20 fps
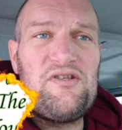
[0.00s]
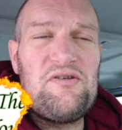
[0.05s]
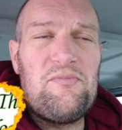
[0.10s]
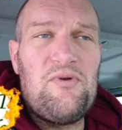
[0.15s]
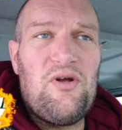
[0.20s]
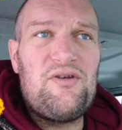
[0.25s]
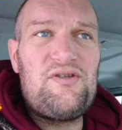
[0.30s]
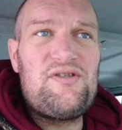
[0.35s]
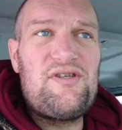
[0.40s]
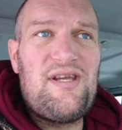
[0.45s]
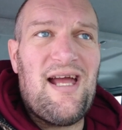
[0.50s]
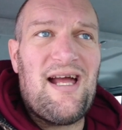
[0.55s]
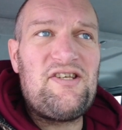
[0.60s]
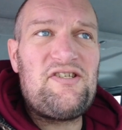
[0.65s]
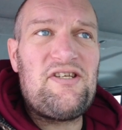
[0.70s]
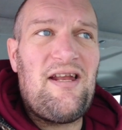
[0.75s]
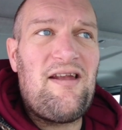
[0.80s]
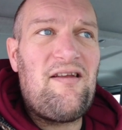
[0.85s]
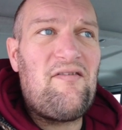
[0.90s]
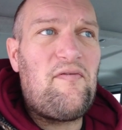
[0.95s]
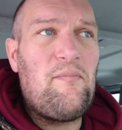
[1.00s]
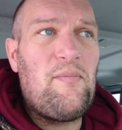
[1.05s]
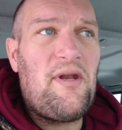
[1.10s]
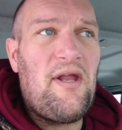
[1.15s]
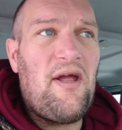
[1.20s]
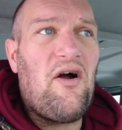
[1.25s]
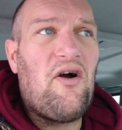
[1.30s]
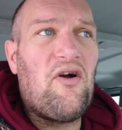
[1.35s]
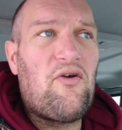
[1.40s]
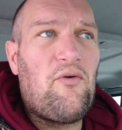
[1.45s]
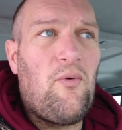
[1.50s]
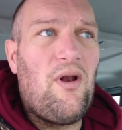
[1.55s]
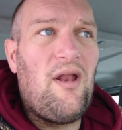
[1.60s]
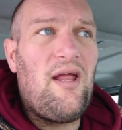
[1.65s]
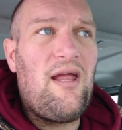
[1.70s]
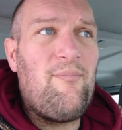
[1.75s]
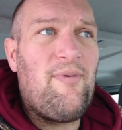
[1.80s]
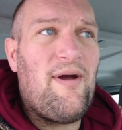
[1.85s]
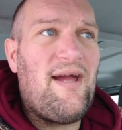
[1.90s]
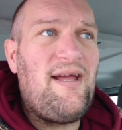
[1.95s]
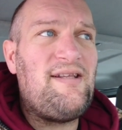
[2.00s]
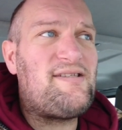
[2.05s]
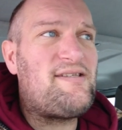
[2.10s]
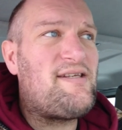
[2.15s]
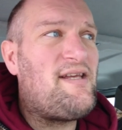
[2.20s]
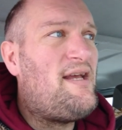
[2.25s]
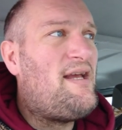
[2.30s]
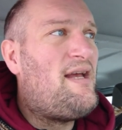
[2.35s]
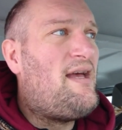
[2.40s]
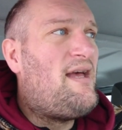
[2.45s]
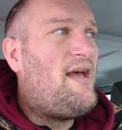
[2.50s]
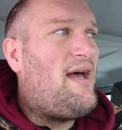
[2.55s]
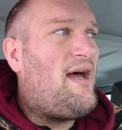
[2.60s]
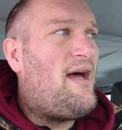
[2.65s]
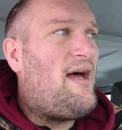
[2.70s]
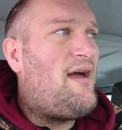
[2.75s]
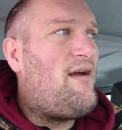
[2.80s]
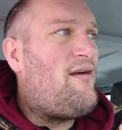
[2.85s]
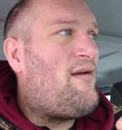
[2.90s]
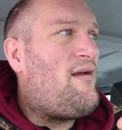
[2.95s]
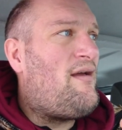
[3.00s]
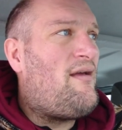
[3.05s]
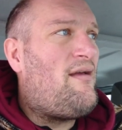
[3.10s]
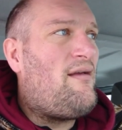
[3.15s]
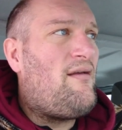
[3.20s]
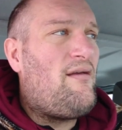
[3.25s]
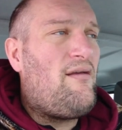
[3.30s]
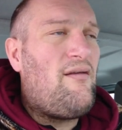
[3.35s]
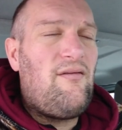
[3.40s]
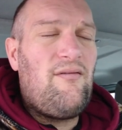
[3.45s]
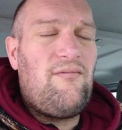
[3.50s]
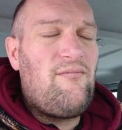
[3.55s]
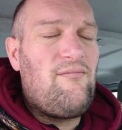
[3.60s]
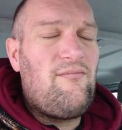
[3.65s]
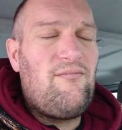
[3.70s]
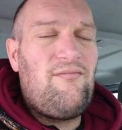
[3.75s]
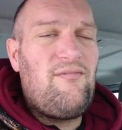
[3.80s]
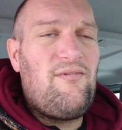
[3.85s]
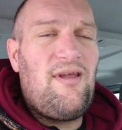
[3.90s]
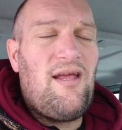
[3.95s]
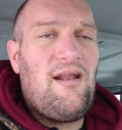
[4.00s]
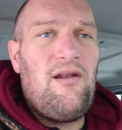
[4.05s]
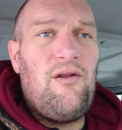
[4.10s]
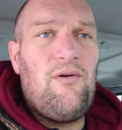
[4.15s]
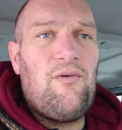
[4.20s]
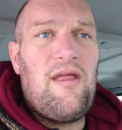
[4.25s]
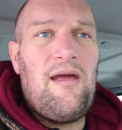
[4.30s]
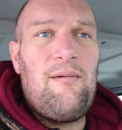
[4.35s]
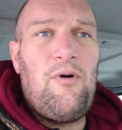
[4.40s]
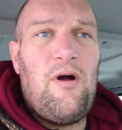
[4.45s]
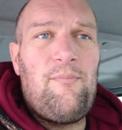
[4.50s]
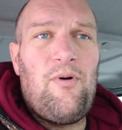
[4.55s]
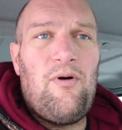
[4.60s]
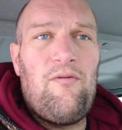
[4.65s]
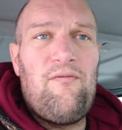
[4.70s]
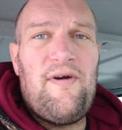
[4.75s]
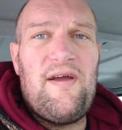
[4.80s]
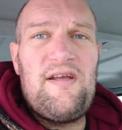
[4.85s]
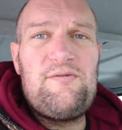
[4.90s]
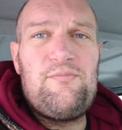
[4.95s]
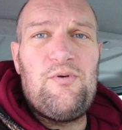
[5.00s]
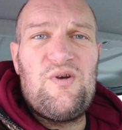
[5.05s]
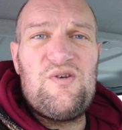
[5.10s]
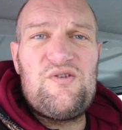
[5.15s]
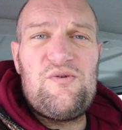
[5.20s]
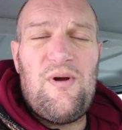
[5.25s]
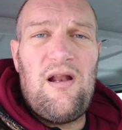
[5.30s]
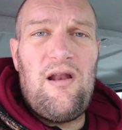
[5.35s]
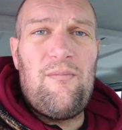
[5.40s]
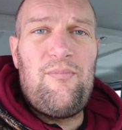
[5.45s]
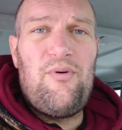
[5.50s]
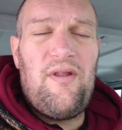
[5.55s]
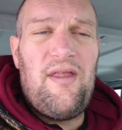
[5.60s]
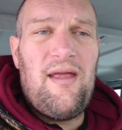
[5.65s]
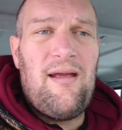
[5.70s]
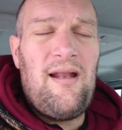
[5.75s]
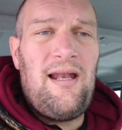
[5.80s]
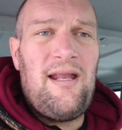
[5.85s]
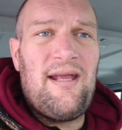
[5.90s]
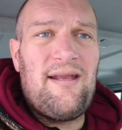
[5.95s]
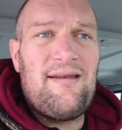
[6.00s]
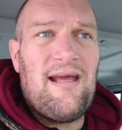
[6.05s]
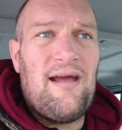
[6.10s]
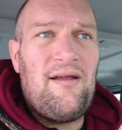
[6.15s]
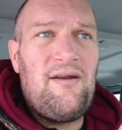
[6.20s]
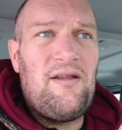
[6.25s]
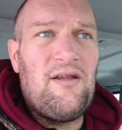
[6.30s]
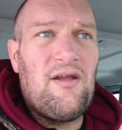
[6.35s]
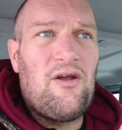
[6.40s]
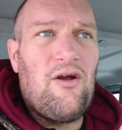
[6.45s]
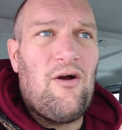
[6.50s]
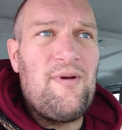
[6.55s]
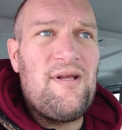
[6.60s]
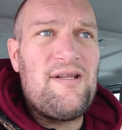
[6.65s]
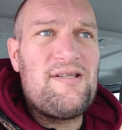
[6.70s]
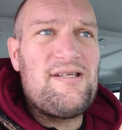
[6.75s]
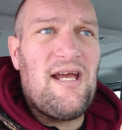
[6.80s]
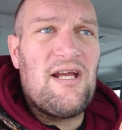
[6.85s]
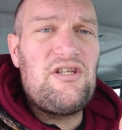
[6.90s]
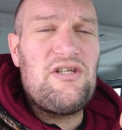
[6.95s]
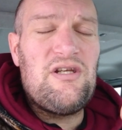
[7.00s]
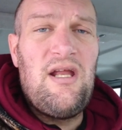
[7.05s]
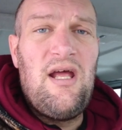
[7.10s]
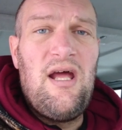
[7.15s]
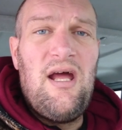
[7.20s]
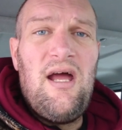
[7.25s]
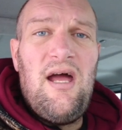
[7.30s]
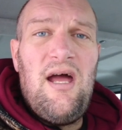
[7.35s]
because I'm not catching anything, but they are quality baits. Yeah, look them up on Facebook as well. I'll put their link down in the comment section.